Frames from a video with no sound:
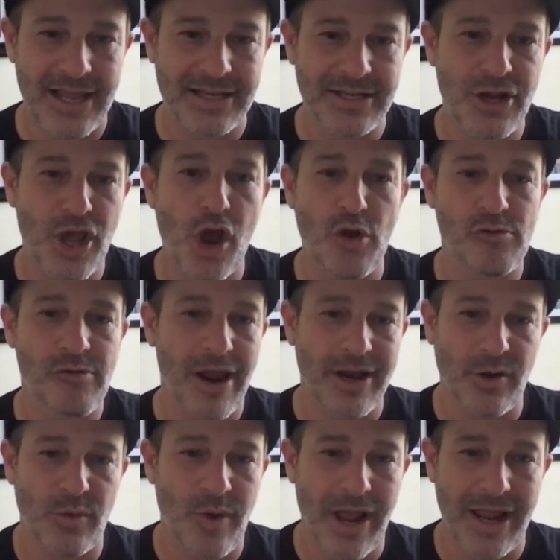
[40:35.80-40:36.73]
know
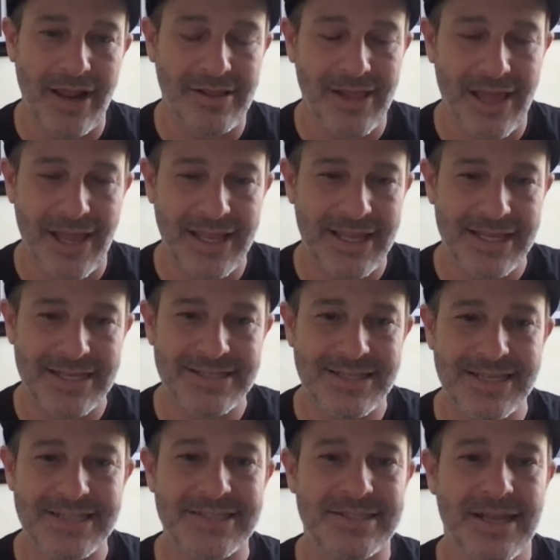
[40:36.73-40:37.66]
right away, like, is
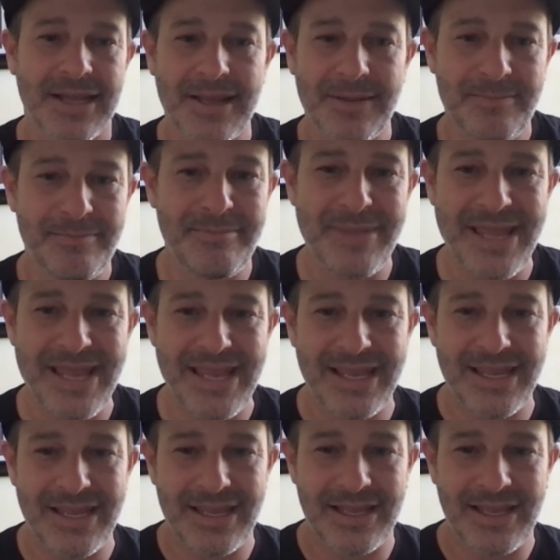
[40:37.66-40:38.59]
this
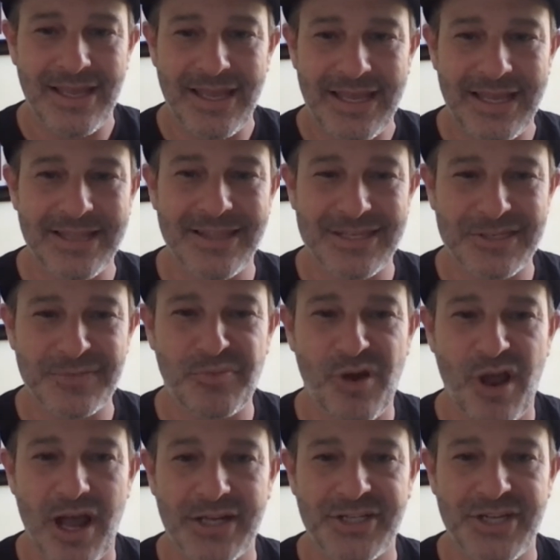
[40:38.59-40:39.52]
me in this
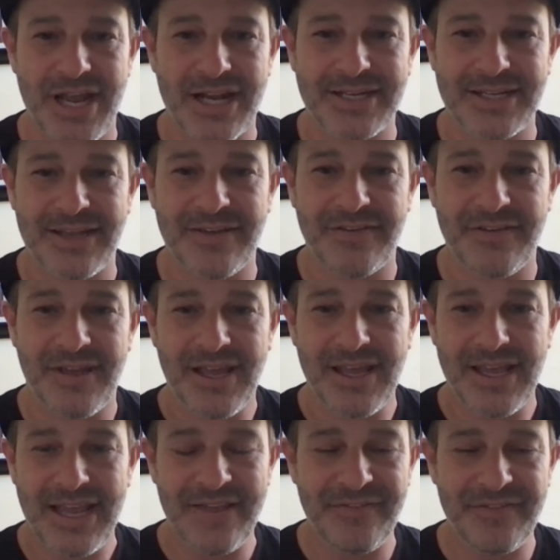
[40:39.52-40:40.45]
project? If
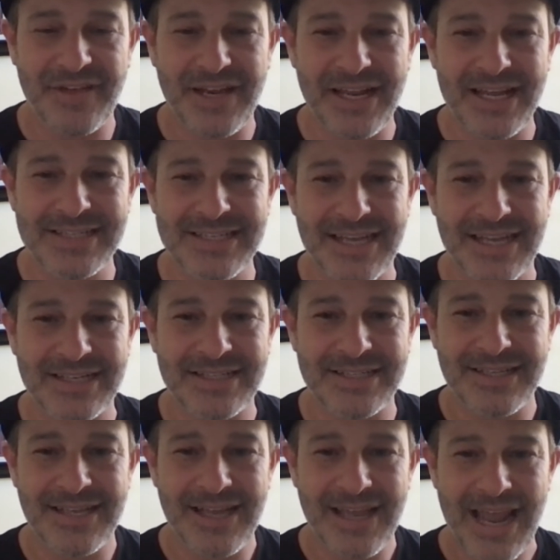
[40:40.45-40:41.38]
it
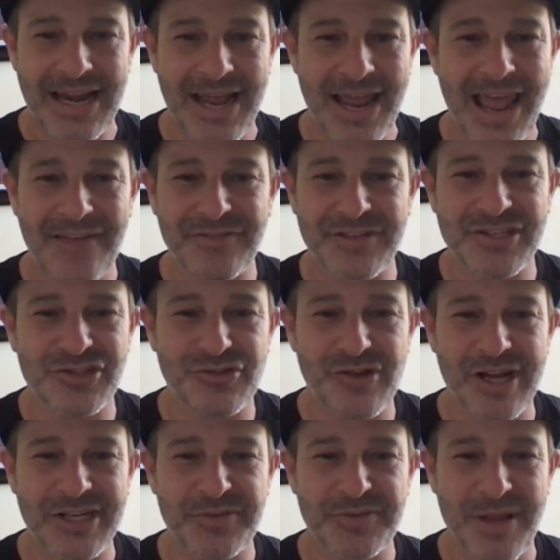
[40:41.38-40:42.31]
isn't, and I have to
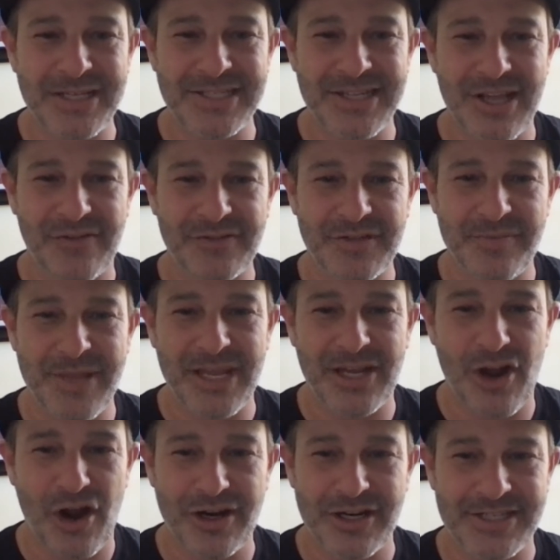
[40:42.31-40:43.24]
stretch myself to be
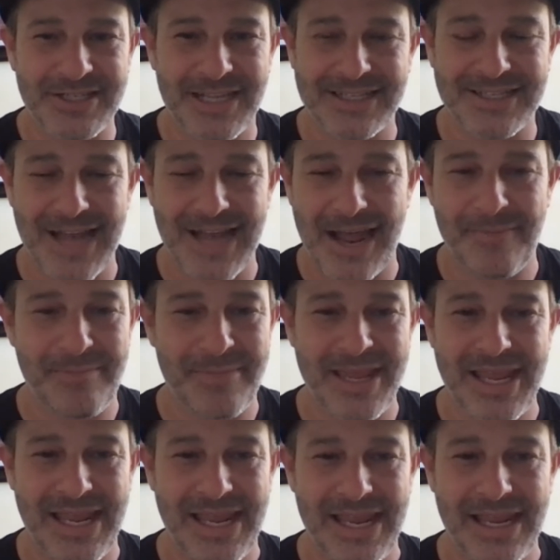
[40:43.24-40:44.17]
an artist that's not
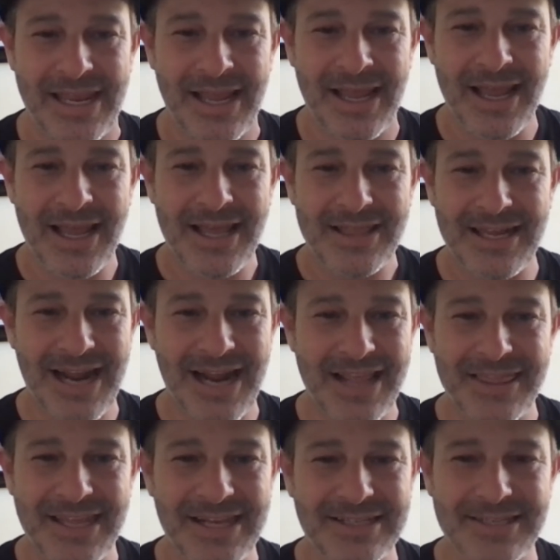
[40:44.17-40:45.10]
me, then
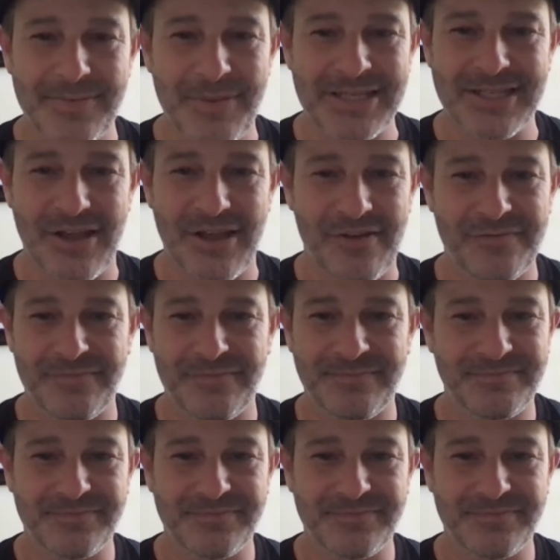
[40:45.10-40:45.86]
I think to myself,